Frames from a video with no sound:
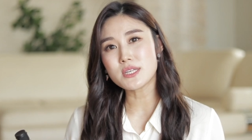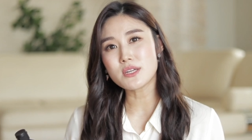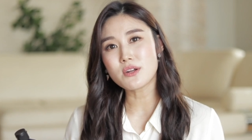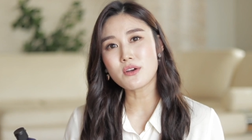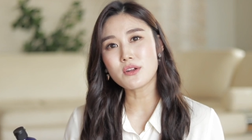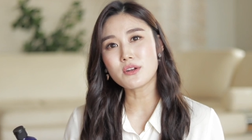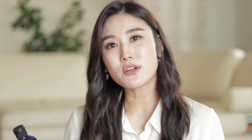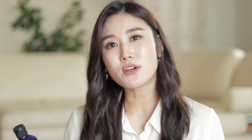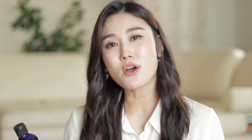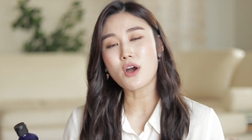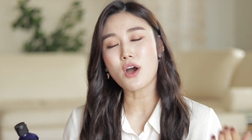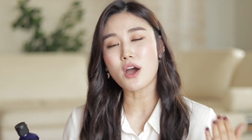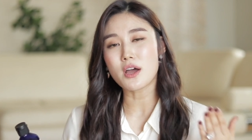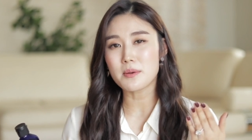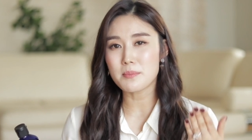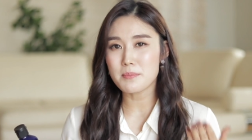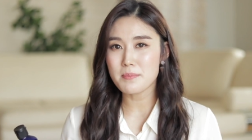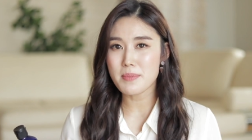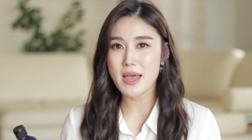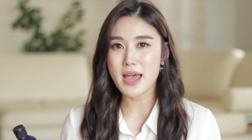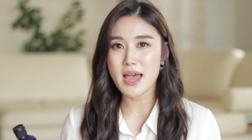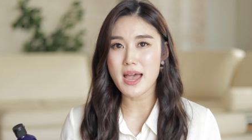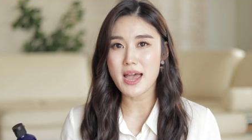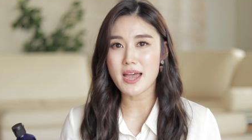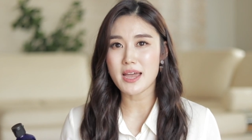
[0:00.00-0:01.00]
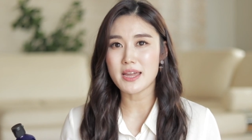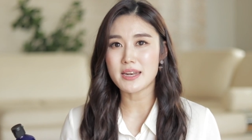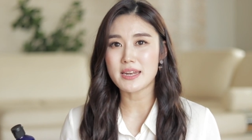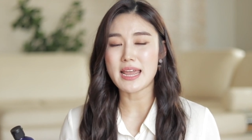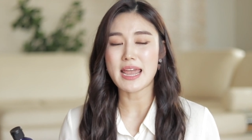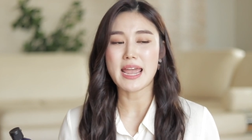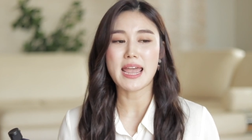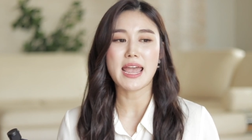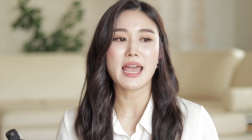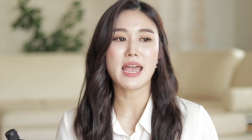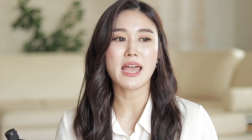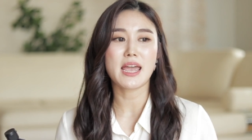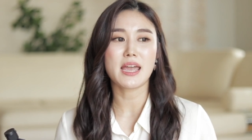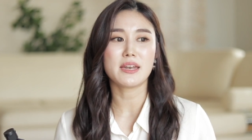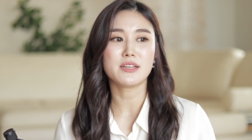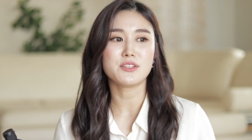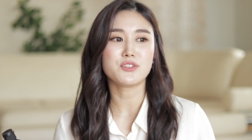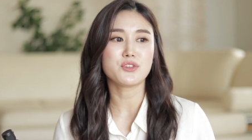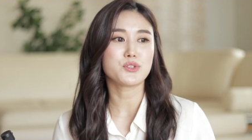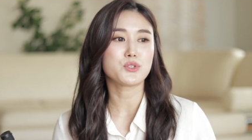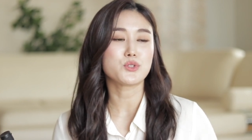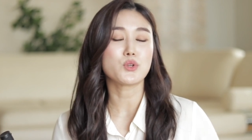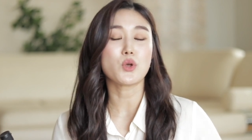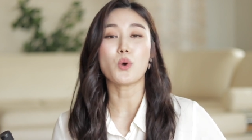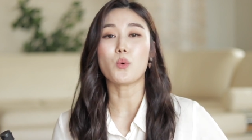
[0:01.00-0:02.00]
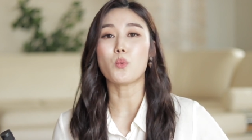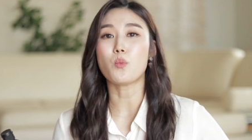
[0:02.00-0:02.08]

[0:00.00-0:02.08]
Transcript: it on a cotton pad and just